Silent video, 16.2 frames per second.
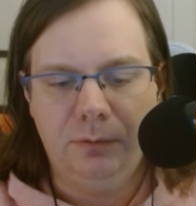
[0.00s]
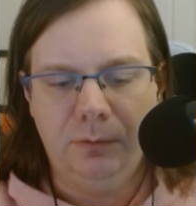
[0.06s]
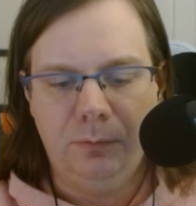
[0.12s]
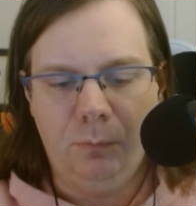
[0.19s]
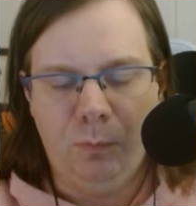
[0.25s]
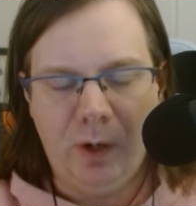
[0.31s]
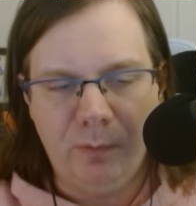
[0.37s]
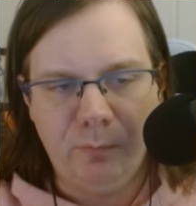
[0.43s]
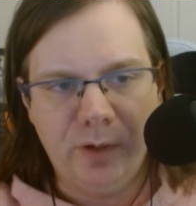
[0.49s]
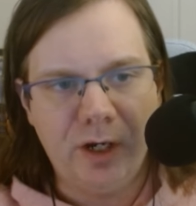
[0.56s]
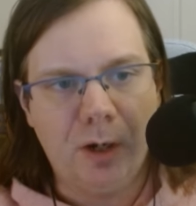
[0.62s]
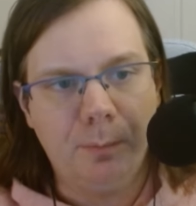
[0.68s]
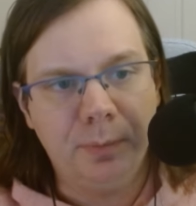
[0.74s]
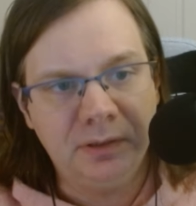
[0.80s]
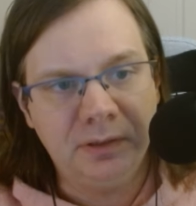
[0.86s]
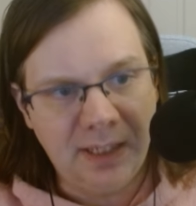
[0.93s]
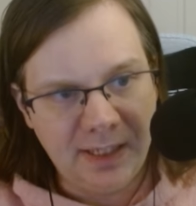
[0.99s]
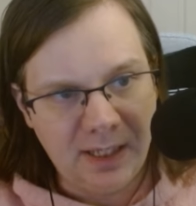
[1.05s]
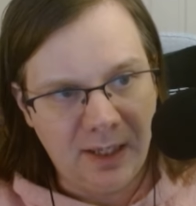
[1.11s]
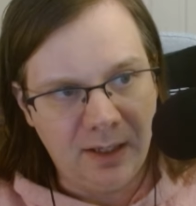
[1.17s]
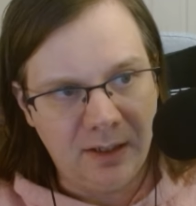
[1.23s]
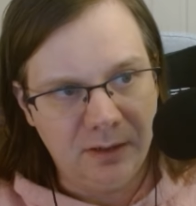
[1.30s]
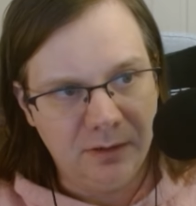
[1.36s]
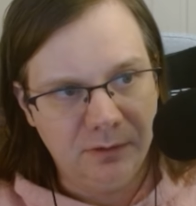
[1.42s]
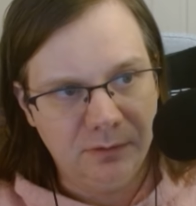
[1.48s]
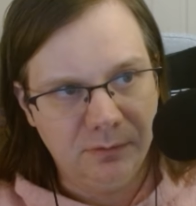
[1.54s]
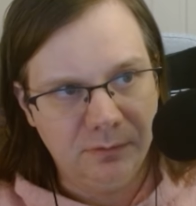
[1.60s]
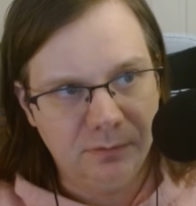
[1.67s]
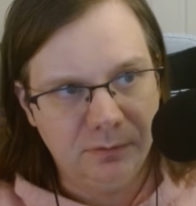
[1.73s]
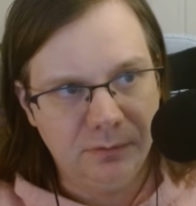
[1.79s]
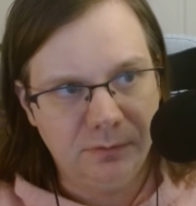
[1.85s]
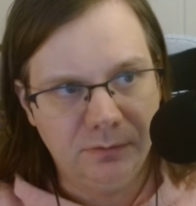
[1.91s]
When we are playing
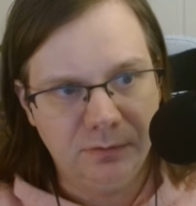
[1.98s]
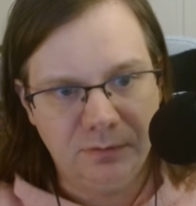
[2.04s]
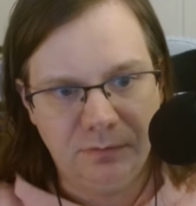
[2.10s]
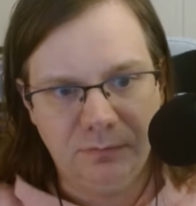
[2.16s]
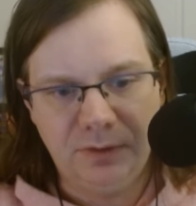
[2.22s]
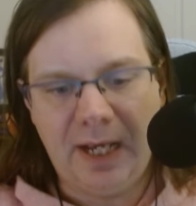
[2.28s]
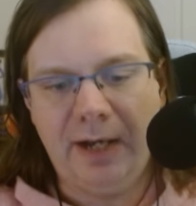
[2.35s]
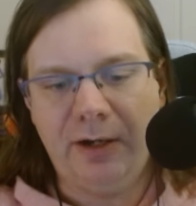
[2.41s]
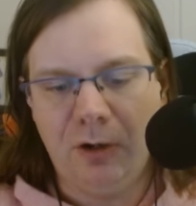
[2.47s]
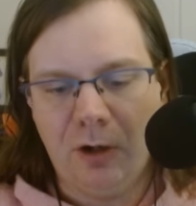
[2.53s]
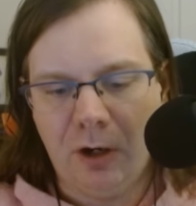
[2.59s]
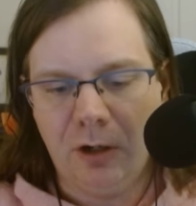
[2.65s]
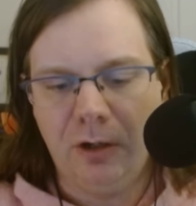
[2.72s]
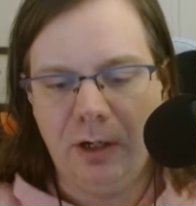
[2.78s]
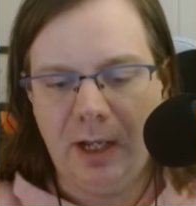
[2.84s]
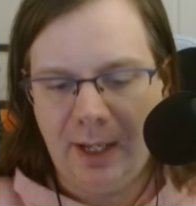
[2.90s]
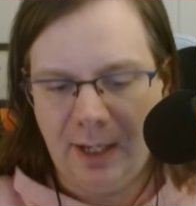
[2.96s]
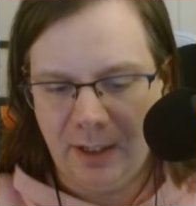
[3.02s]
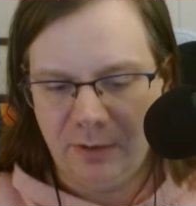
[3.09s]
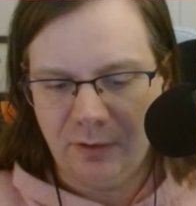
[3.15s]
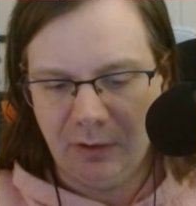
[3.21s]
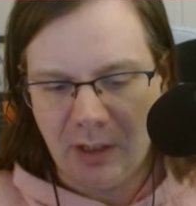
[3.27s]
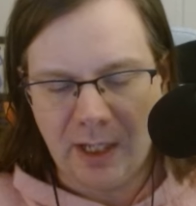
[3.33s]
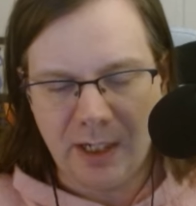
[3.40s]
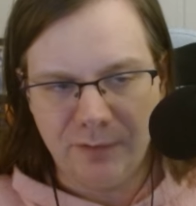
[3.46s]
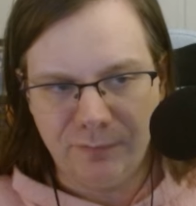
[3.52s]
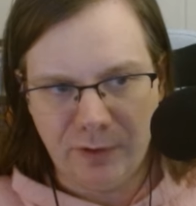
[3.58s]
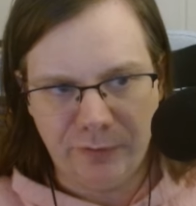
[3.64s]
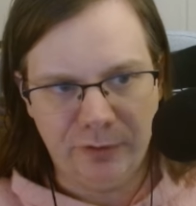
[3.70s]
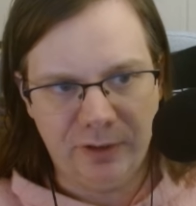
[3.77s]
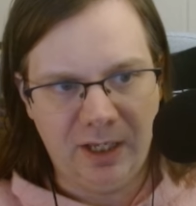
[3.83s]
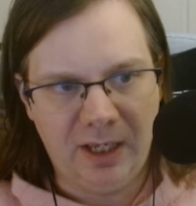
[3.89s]
Daggerheart and a lot of
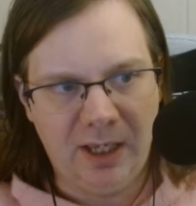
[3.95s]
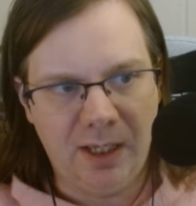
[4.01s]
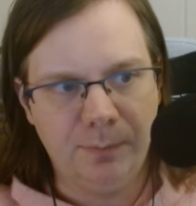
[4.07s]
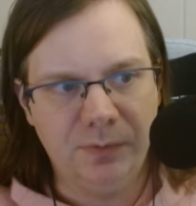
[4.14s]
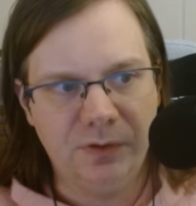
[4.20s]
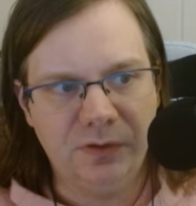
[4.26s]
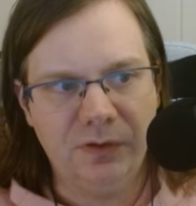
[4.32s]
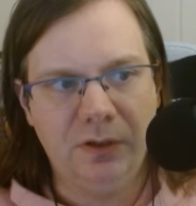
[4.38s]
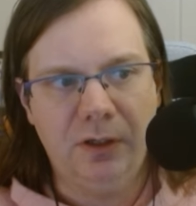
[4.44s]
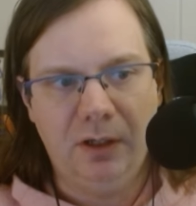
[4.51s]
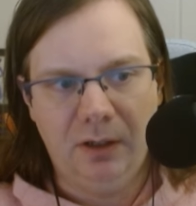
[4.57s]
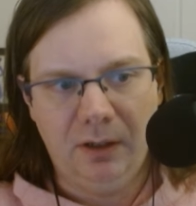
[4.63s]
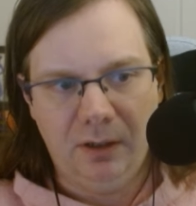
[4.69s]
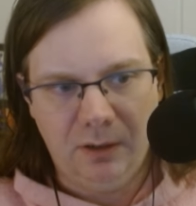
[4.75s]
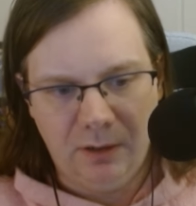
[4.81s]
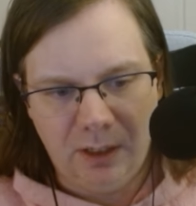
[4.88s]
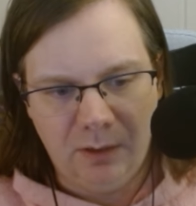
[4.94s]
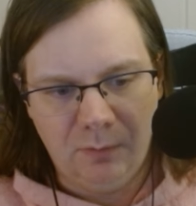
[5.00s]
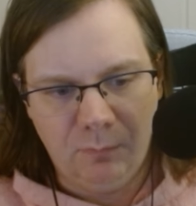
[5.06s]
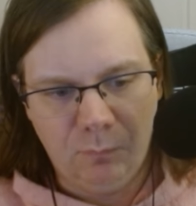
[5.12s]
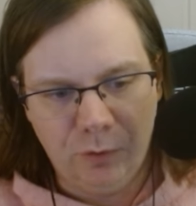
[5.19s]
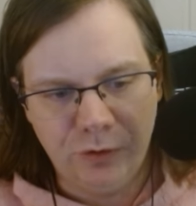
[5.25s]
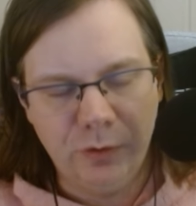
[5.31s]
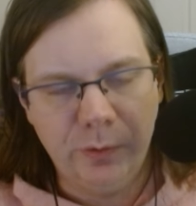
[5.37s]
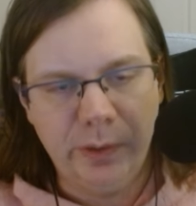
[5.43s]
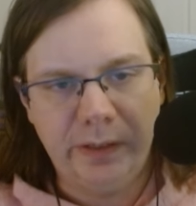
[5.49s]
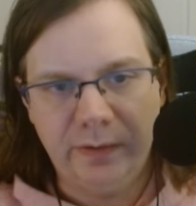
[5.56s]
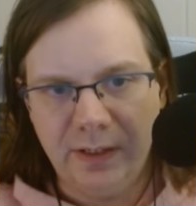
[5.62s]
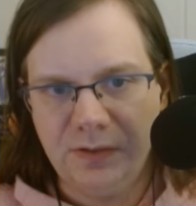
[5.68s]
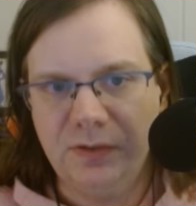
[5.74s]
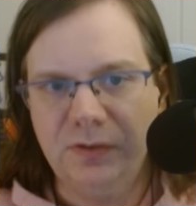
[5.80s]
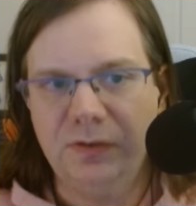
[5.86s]
other games, and we're doing
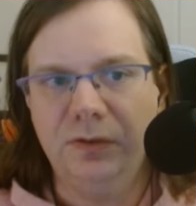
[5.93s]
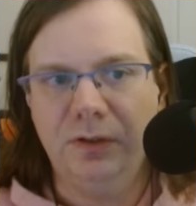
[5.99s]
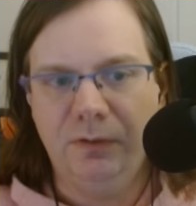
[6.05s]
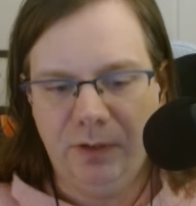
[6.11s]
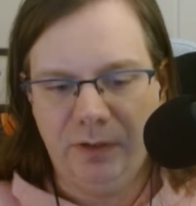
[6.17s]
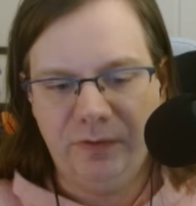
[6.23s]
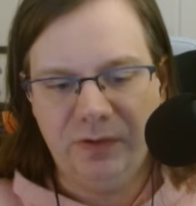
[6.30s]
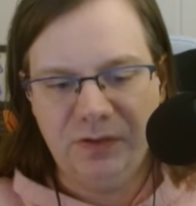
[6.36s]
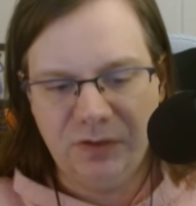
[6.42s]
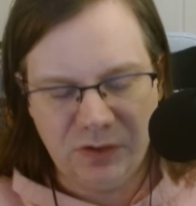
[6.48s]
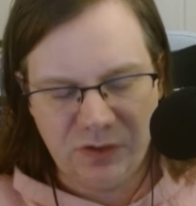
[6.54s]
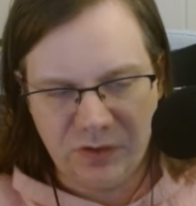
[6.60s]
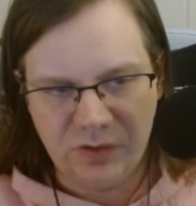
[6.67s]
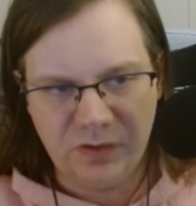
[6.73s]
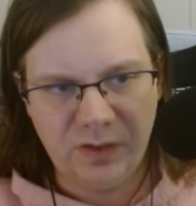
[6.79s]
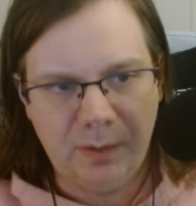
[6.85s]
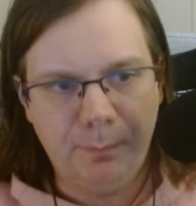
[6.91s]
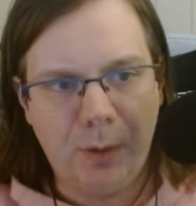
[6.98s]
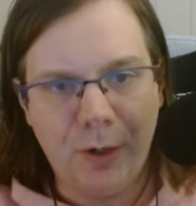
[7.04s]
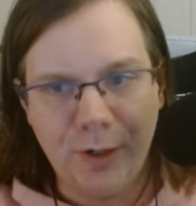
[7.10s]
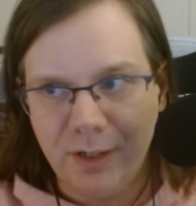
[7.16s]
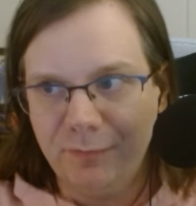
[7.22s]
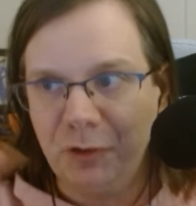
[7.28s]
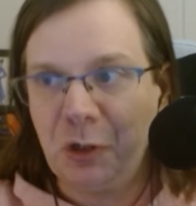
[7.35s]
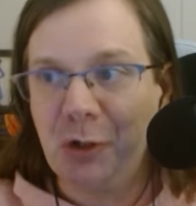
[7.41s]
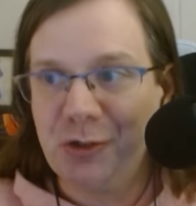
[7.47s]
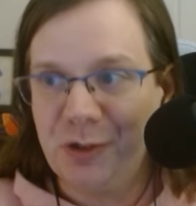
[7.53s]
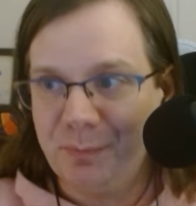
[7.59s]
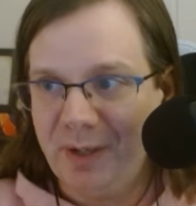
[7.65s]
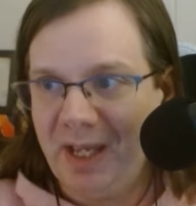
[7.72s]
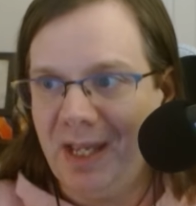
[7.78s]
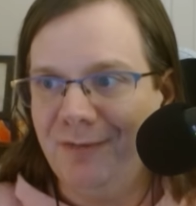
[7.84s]
this, right? This is just a sub part of a larger
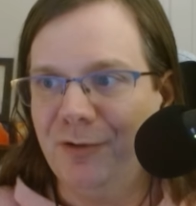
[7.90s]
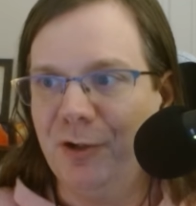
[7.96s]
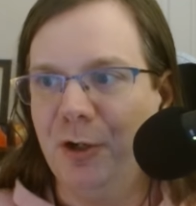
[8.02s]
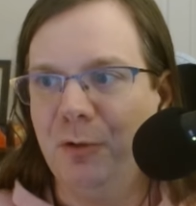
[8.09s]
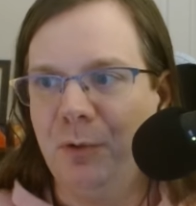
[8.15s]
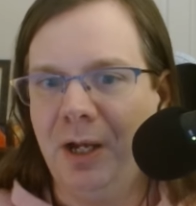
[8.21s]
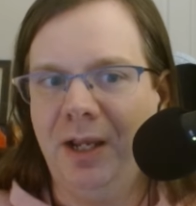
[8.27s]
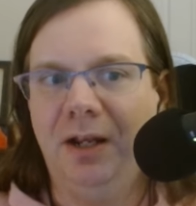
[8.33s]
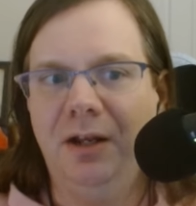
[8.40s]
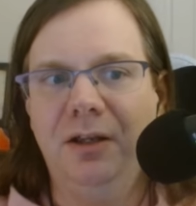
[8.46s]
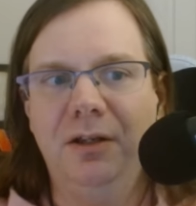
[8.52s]
behavior, right?